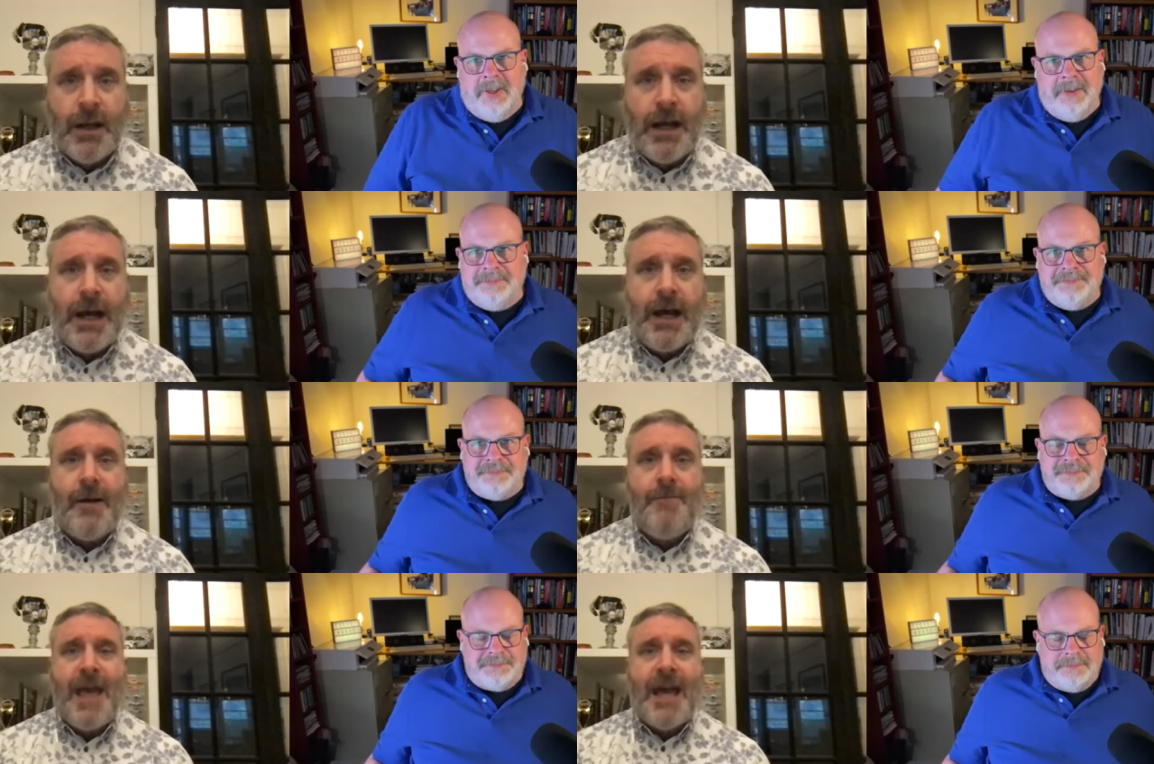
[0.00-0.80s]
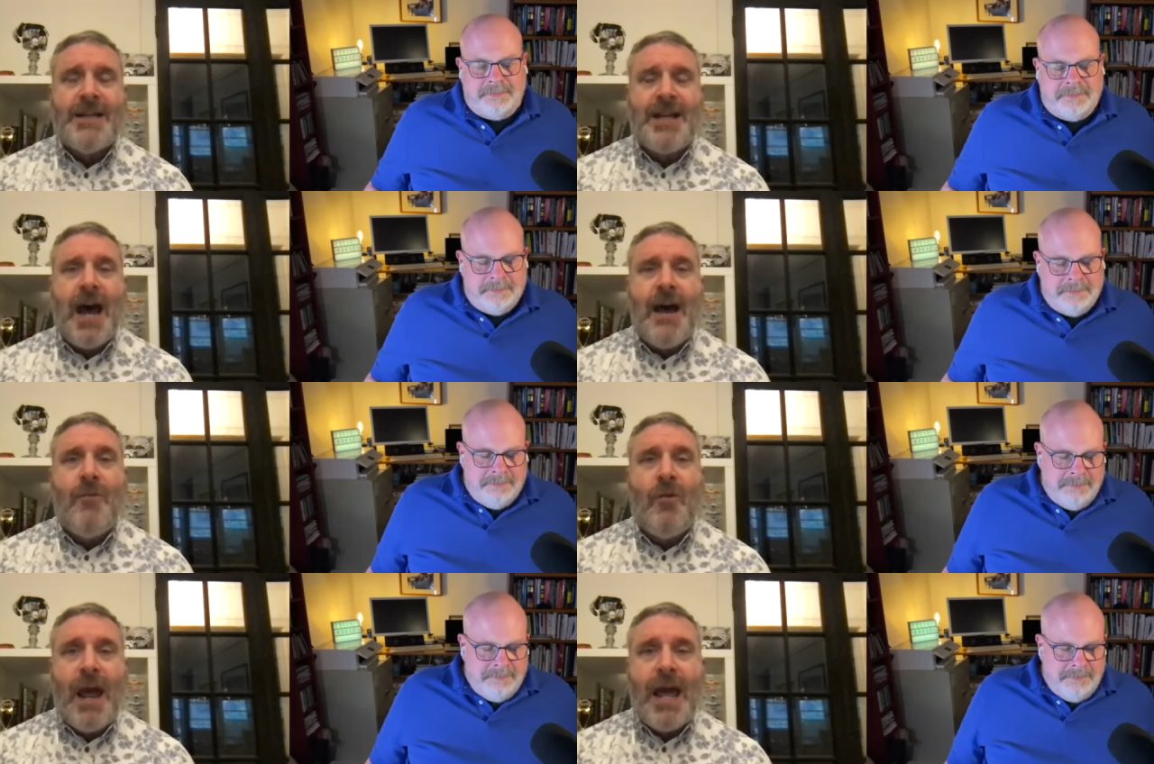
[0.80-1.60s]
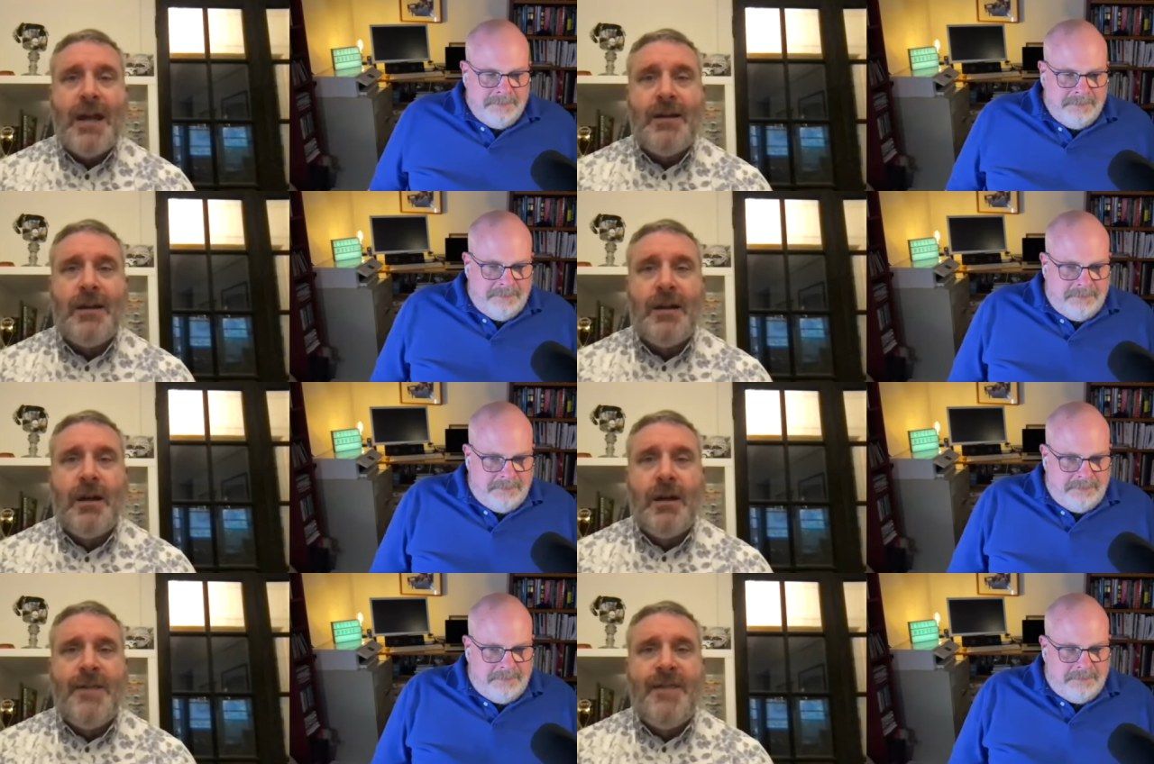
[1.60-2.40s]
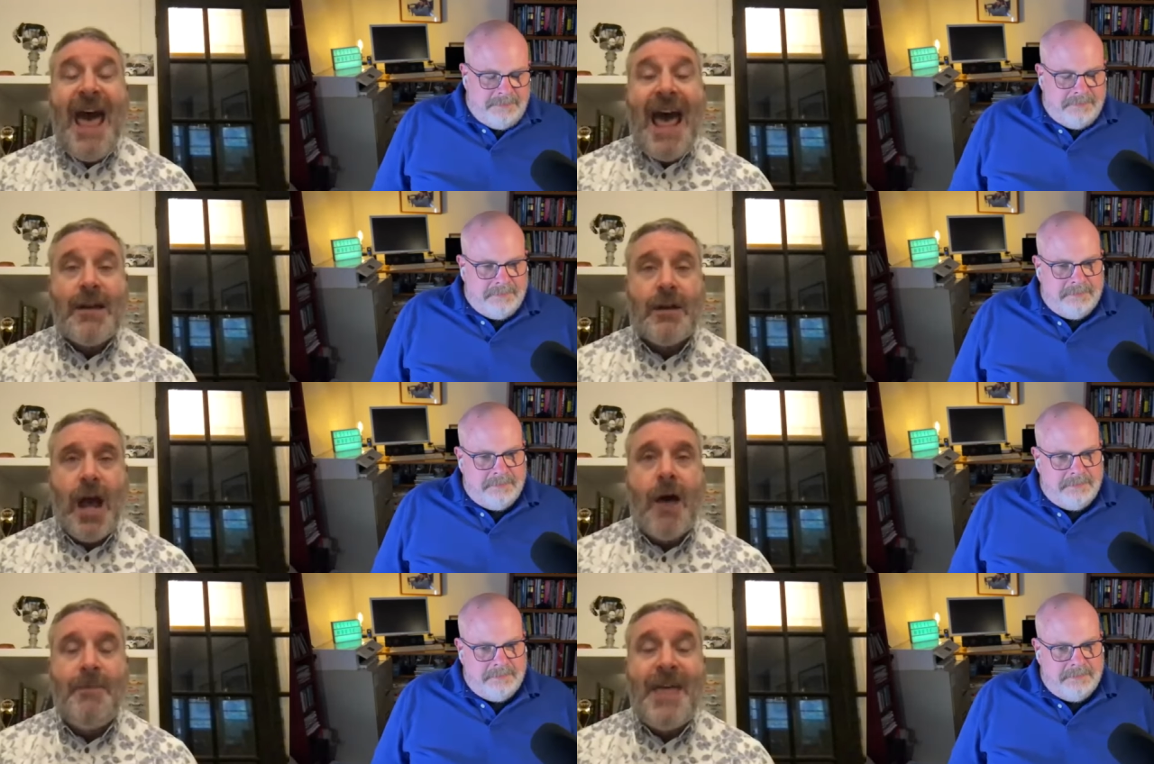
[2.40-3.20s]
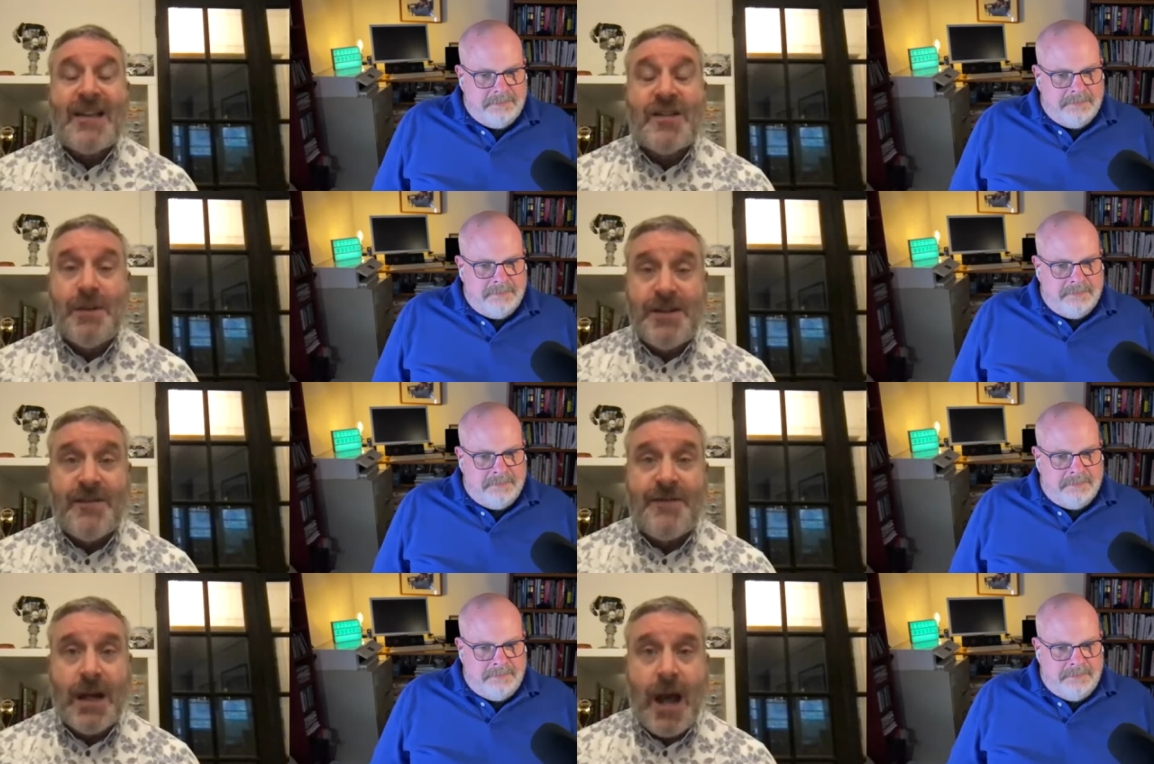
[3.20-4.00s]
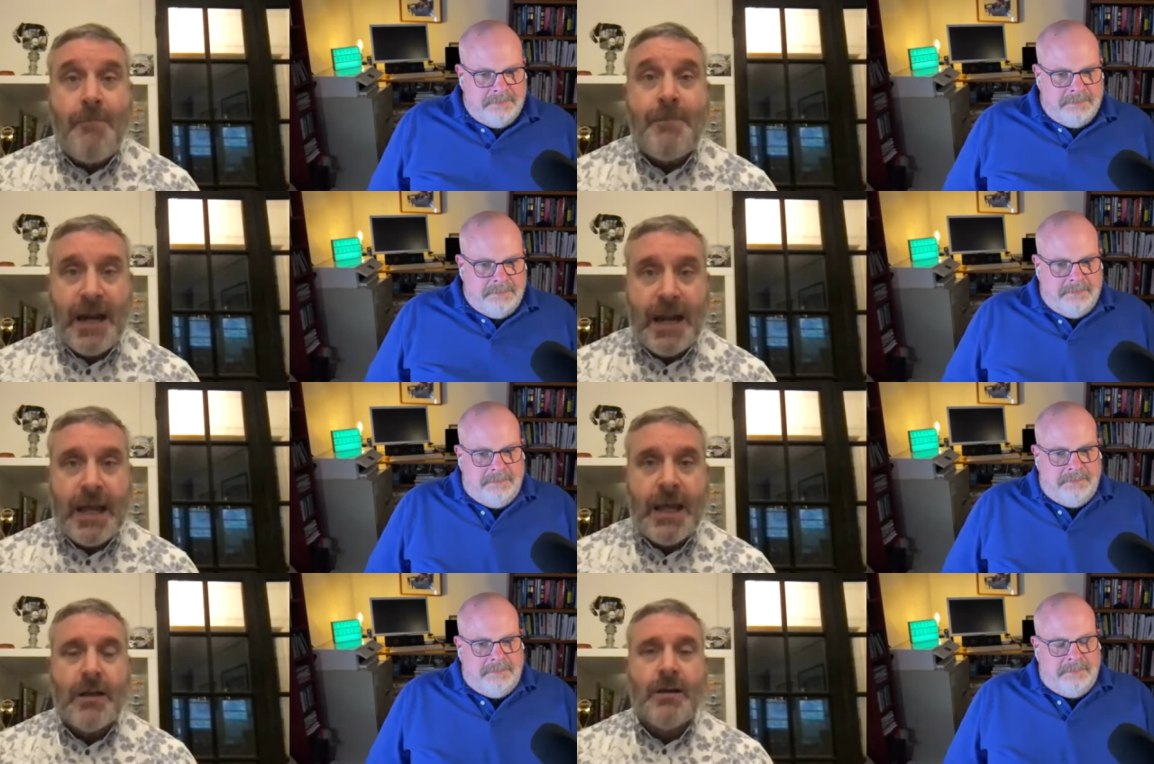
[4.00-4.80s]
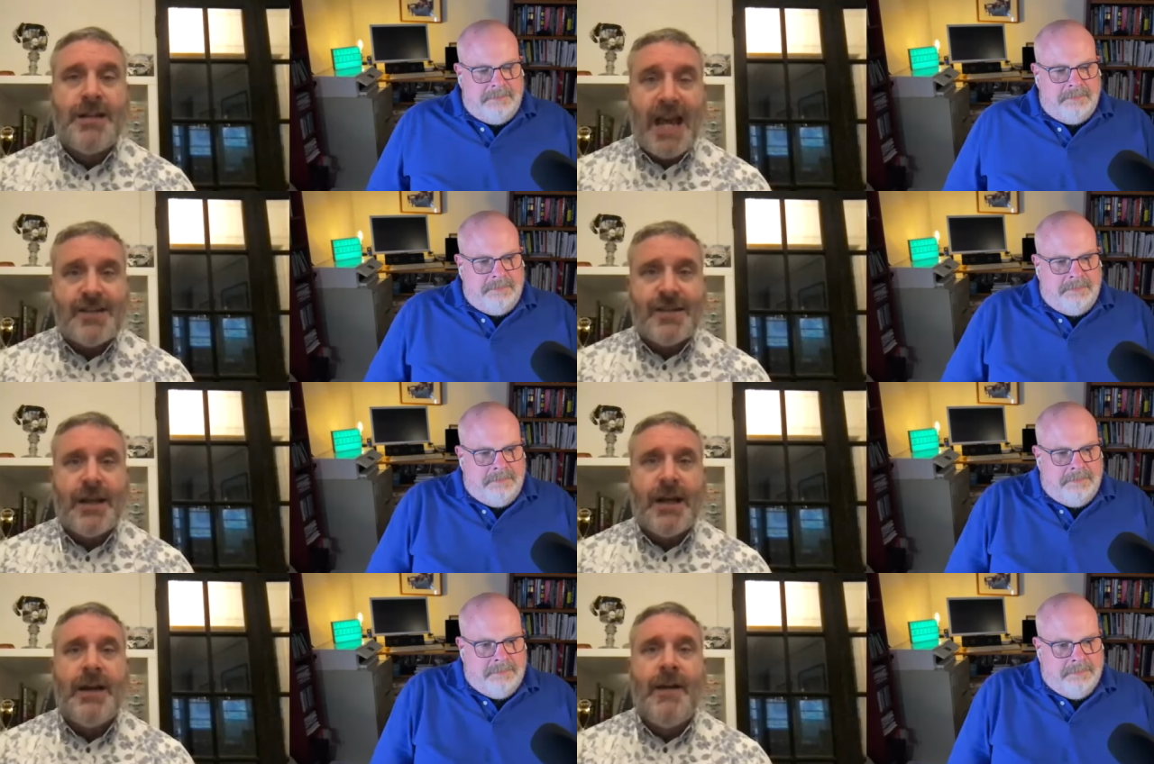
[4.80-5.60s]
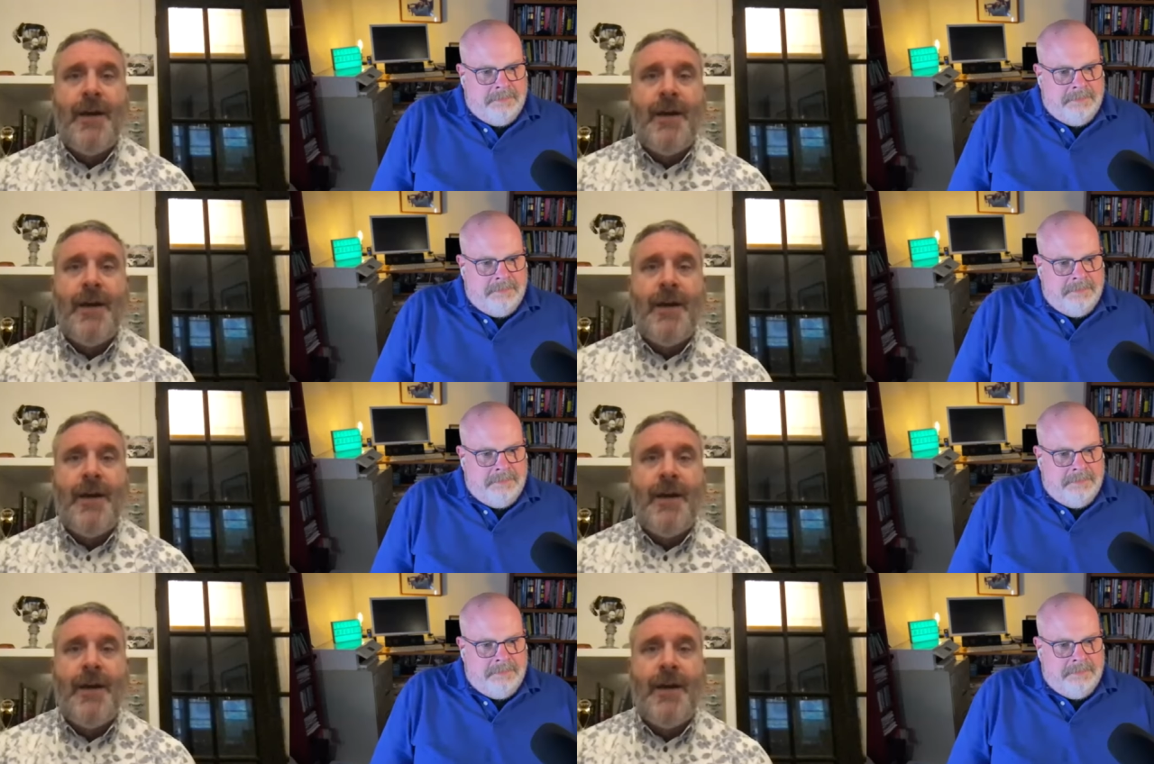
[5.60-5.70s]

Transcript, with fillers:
Speaker 1: Um, at a time when that that specific company, Tesla,